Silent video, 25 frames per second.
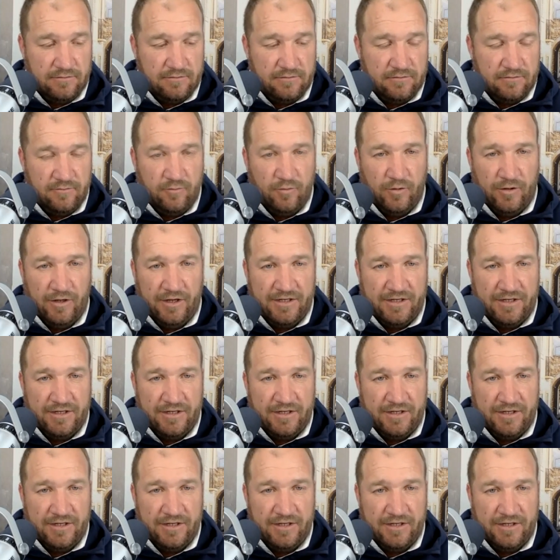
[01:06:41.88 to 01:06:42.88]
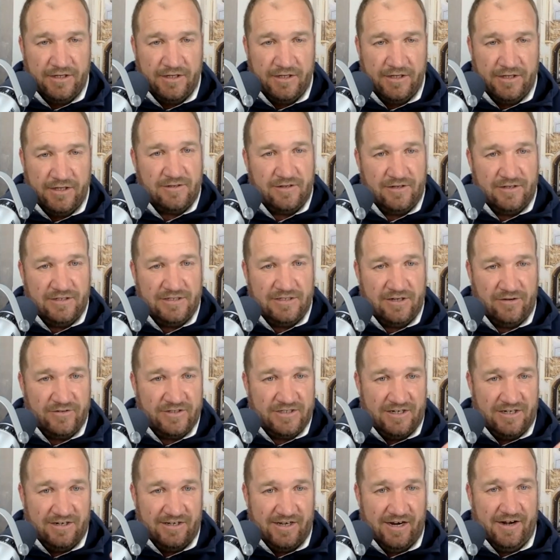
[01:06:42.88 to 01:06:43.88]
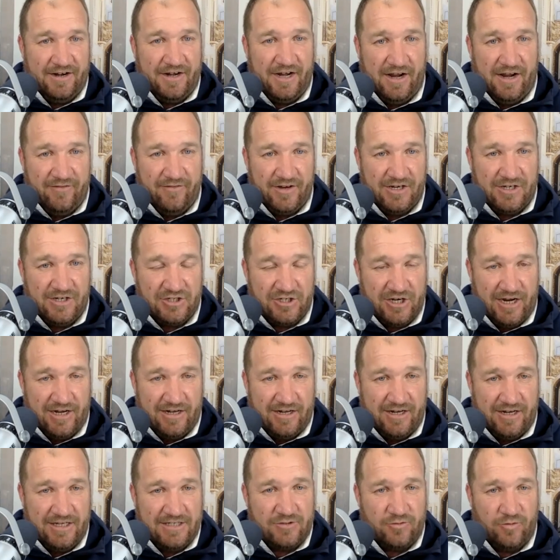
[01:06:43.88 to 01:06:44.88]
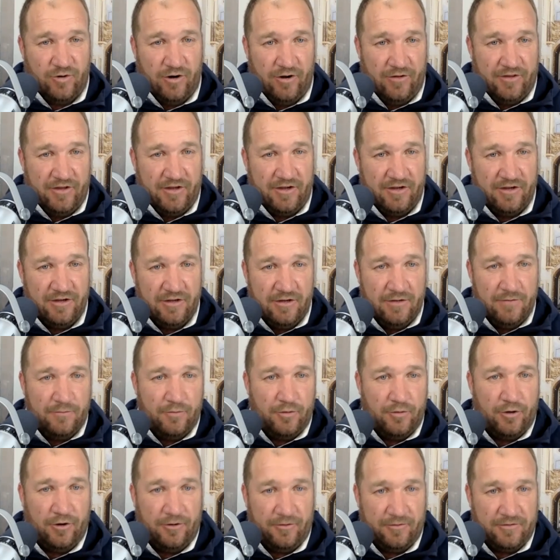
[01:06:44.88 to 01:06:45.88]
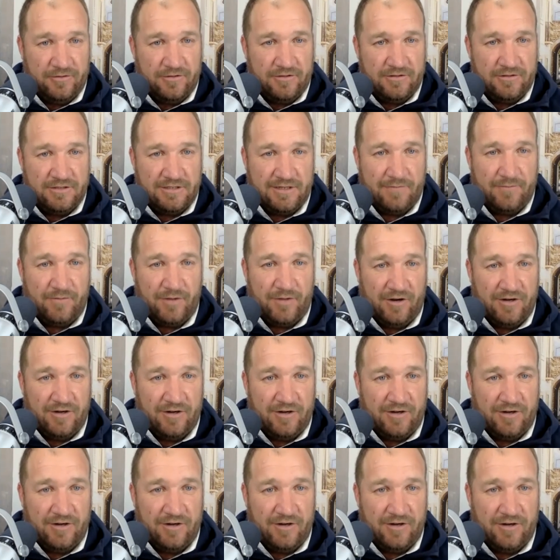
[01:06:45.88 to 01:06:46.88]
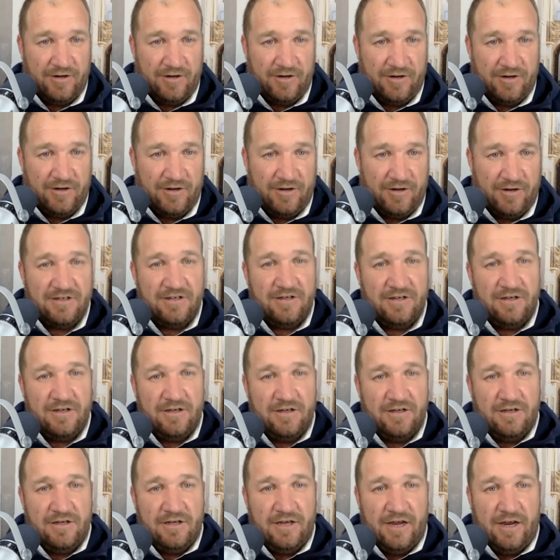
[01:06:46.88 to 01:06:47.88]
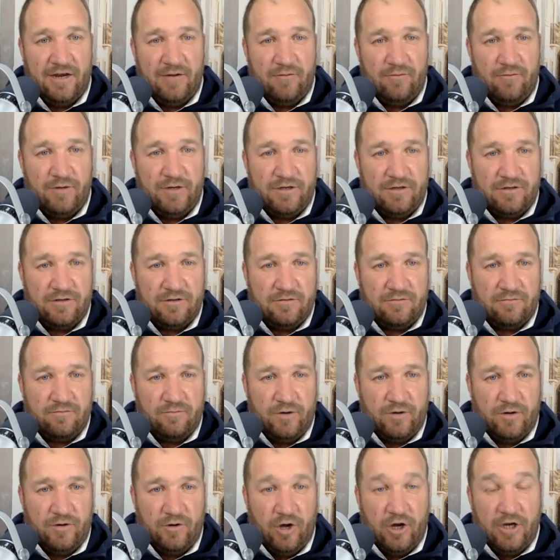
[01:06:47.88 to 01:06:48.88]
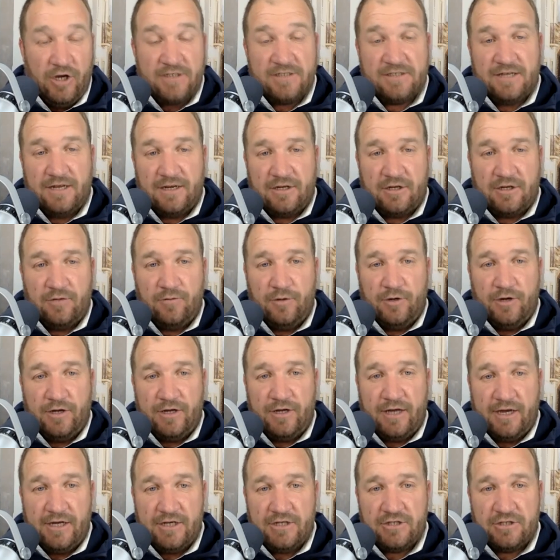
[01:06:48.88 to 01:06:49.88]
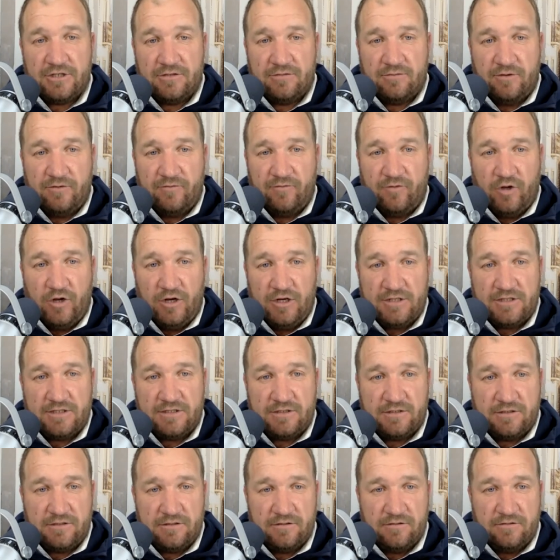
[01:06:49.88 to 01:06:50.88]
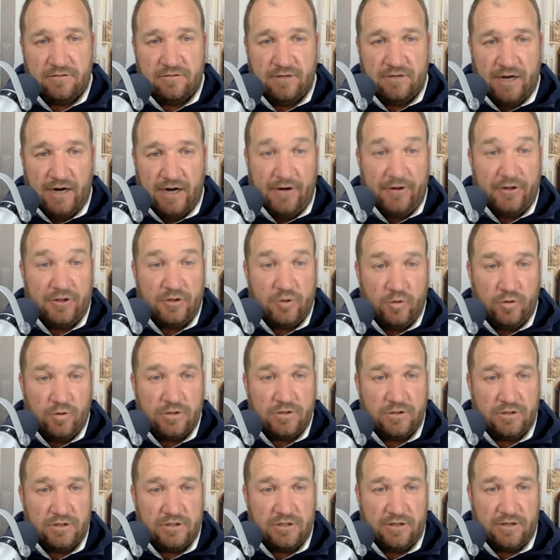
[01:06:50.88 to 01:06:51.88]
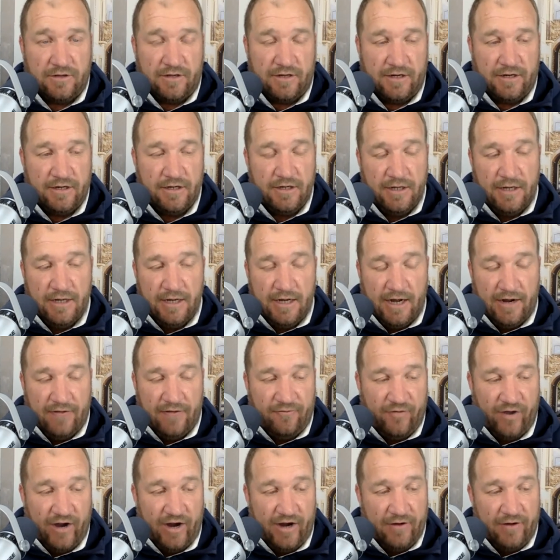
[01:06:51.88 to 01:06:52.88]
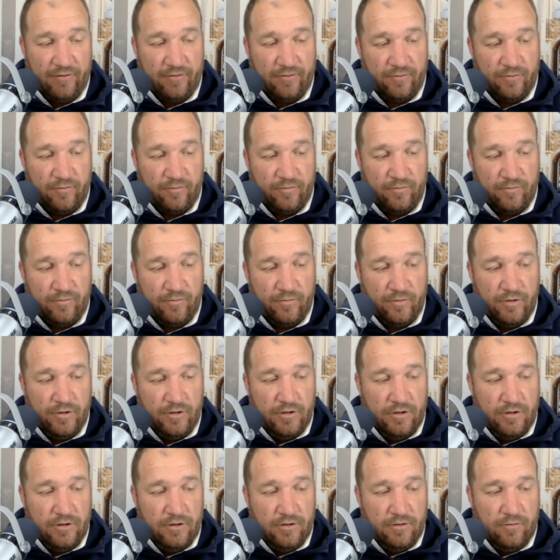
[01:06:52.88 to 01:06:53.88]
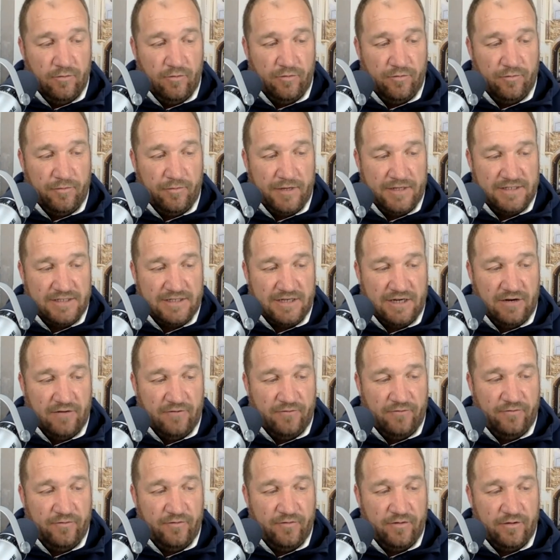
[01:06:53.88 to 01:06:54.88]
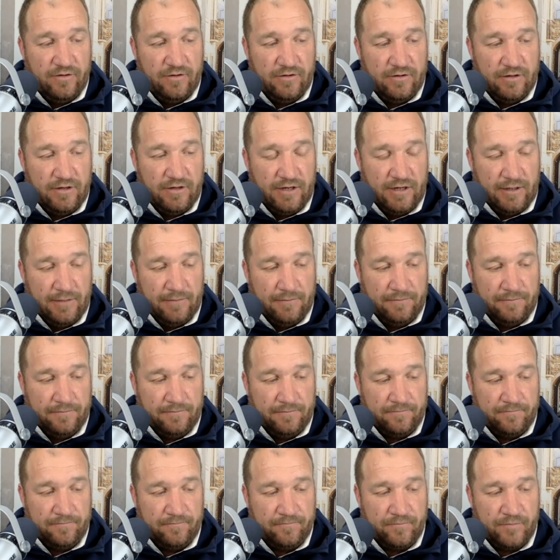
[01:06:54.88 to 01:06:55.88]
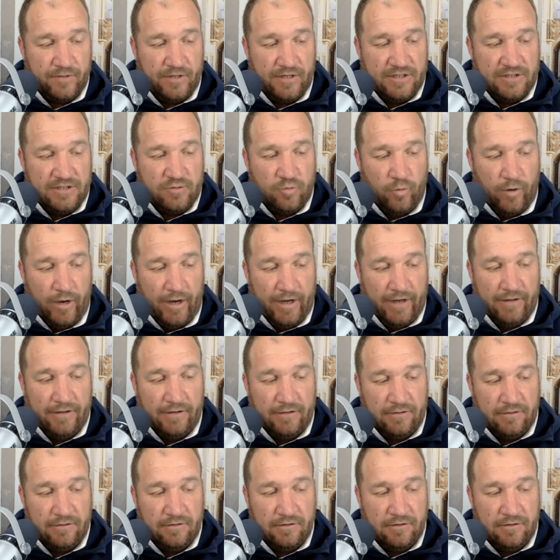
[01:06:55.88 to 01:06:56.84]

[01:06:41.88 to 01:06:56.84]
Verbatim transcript: well instead of let instead of sitting down and having a chat, let's rather put on something on television, and we we've lost that communication. We've lost how to talk to each other, and I find with myself, um, it's when